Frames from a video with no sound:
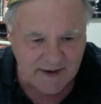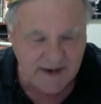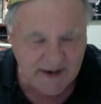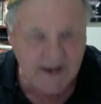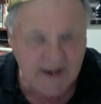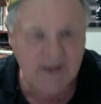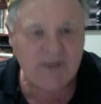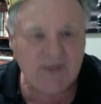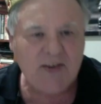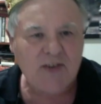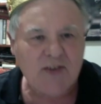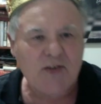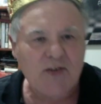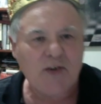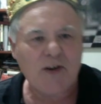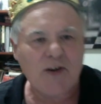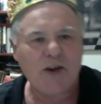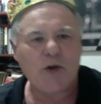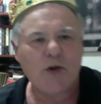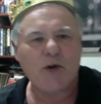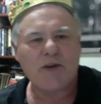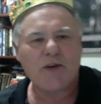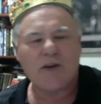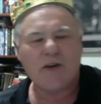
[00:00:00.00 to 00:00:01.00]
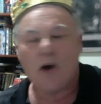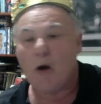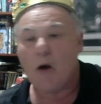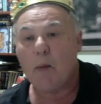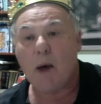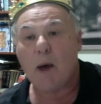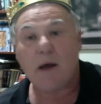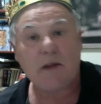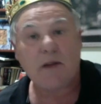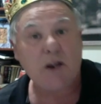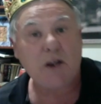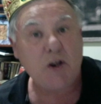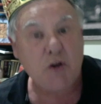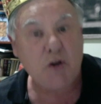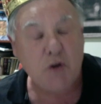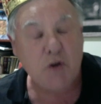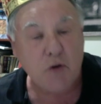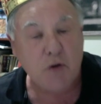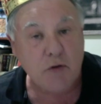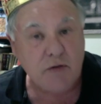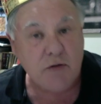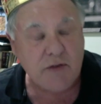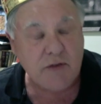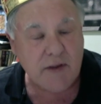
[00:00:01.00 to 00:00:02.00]
He says, I'm only
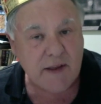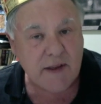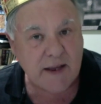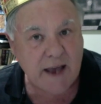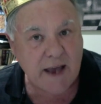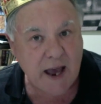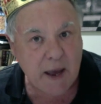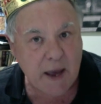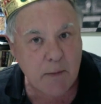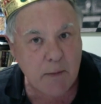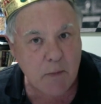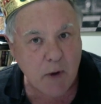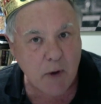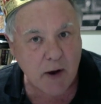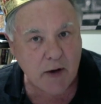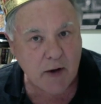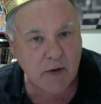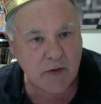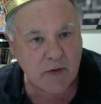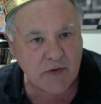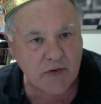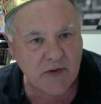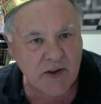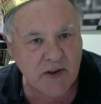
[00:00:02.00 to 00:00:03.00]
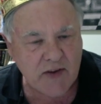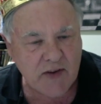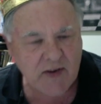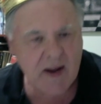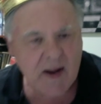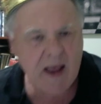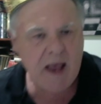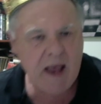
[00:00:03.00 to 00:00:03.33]
new to the game, Michael says,